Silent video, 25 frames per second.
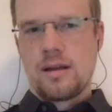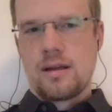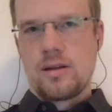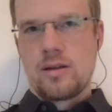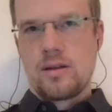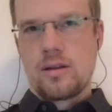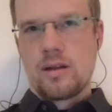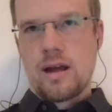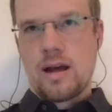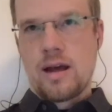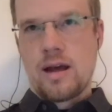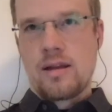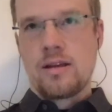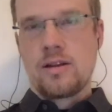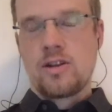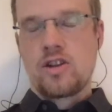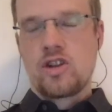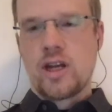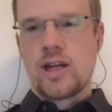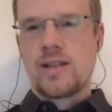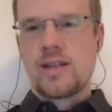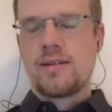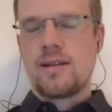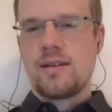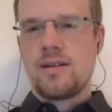I think,
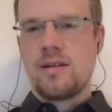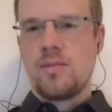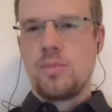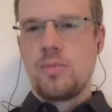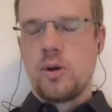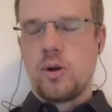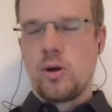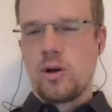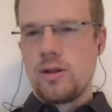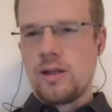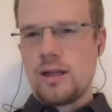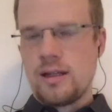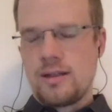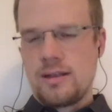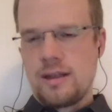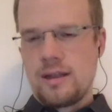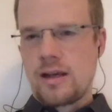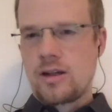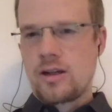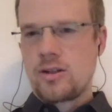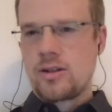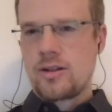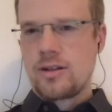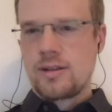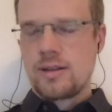just as important as the
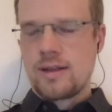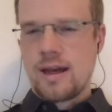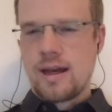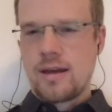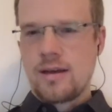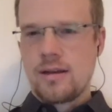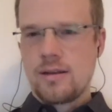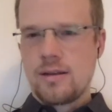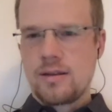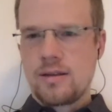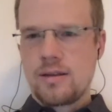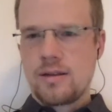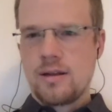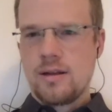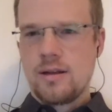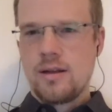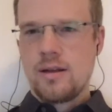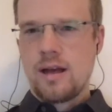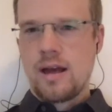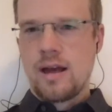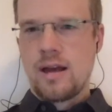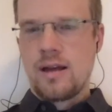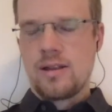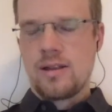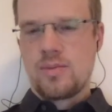actual science.
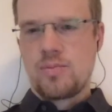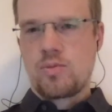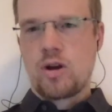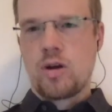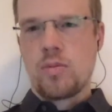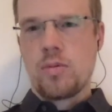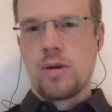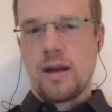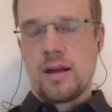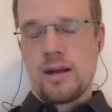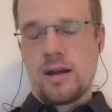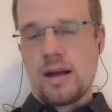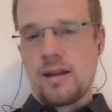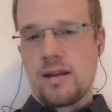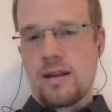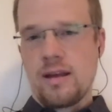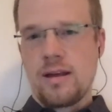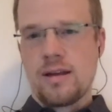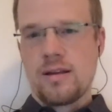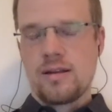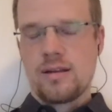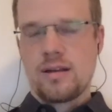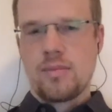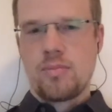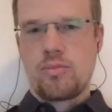And it's and I think
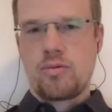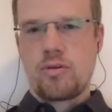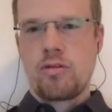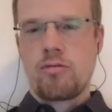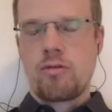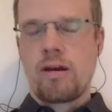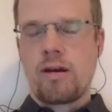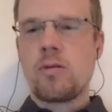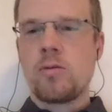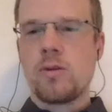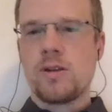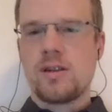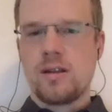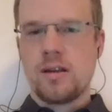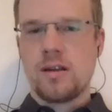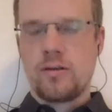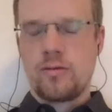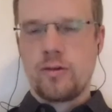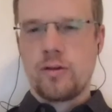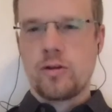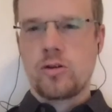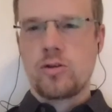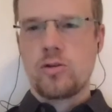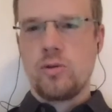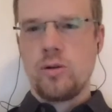it's a prerequisite for
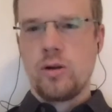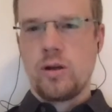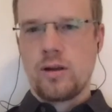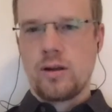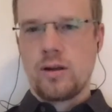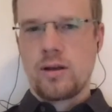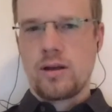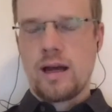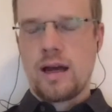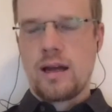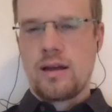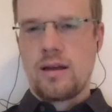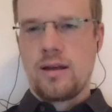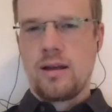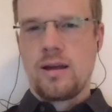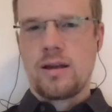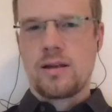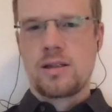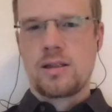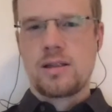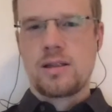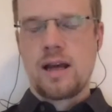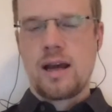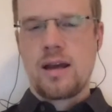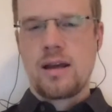doing cutting-edge
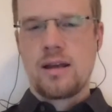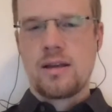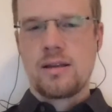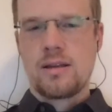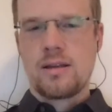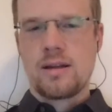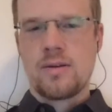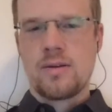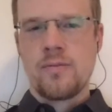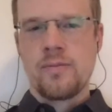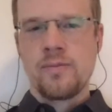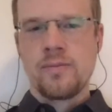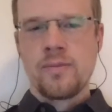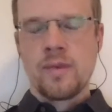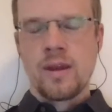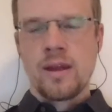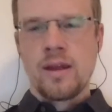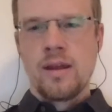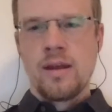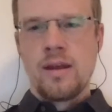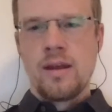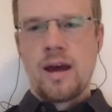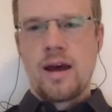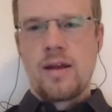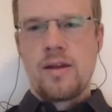science. And
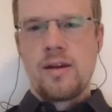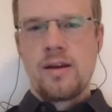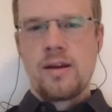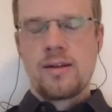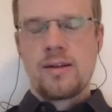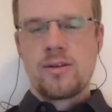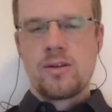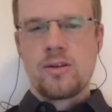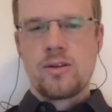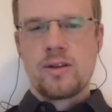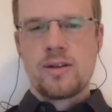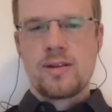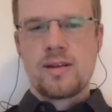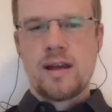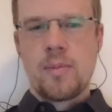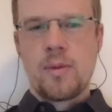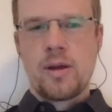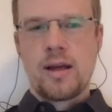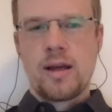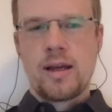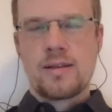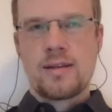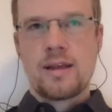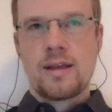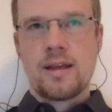I think it's also something,
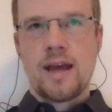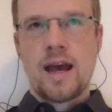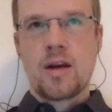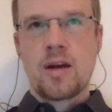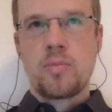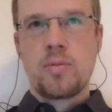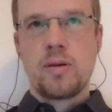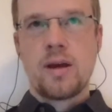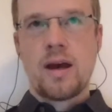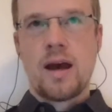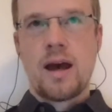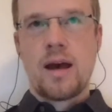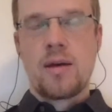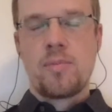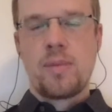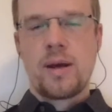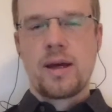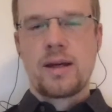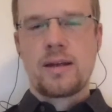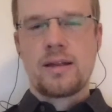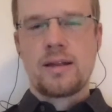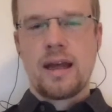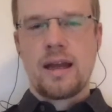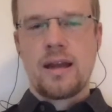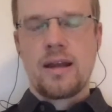as a young PI back
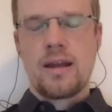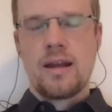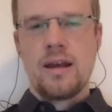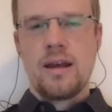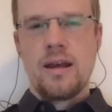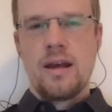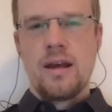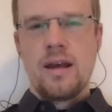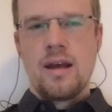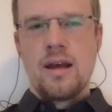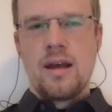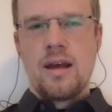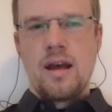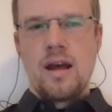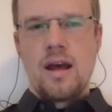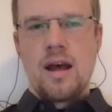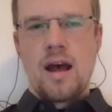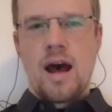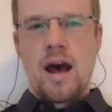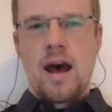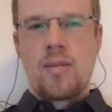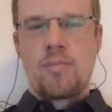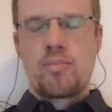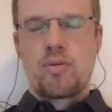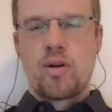then, I
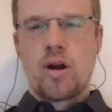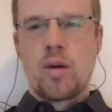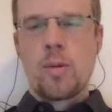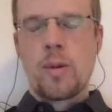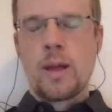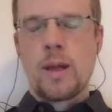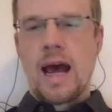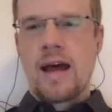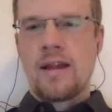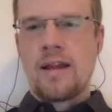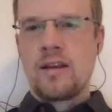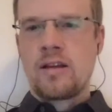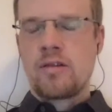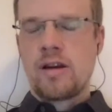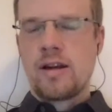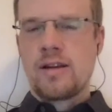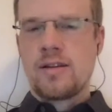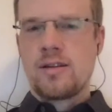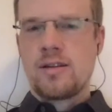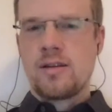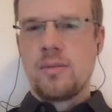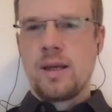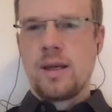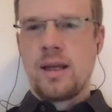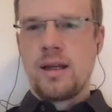probably
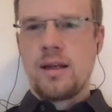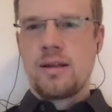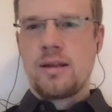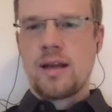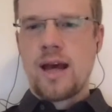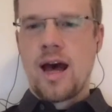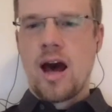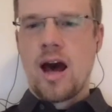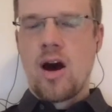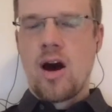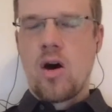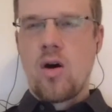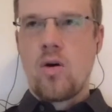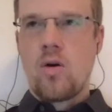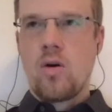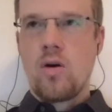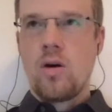underestimated how